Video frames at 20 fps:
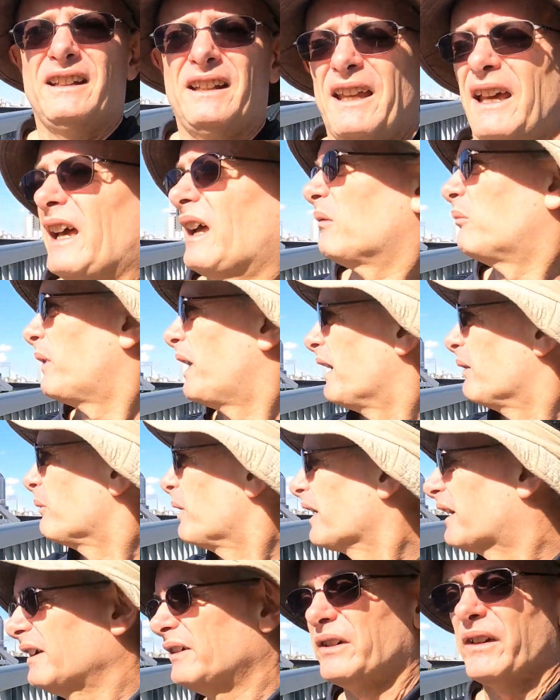
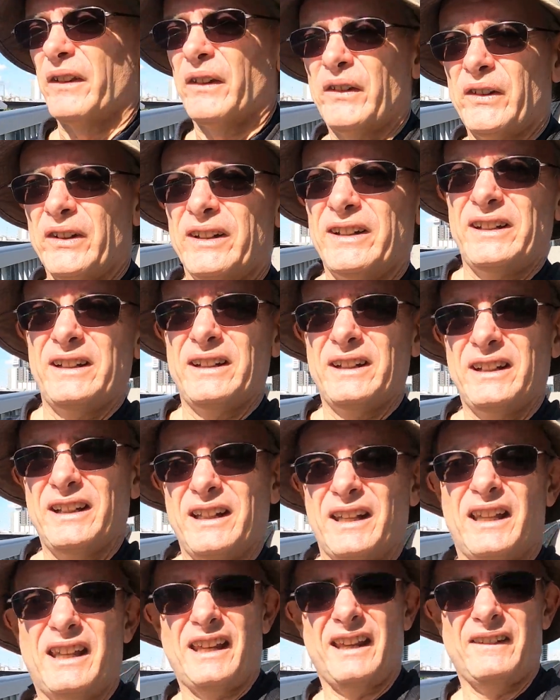back into the city,
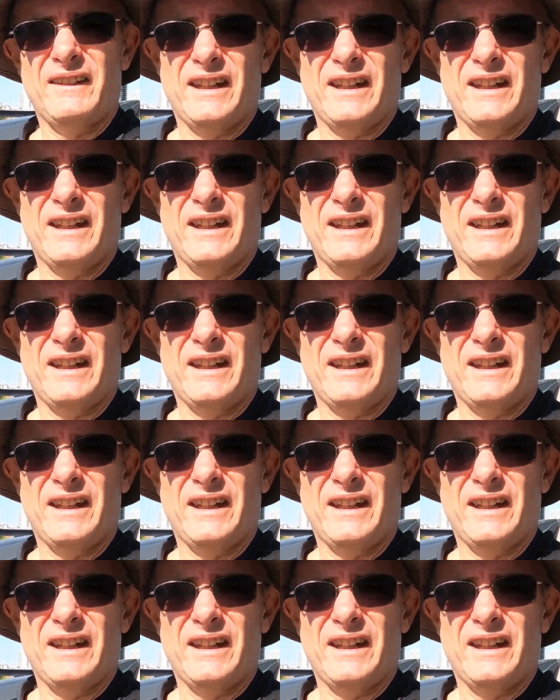and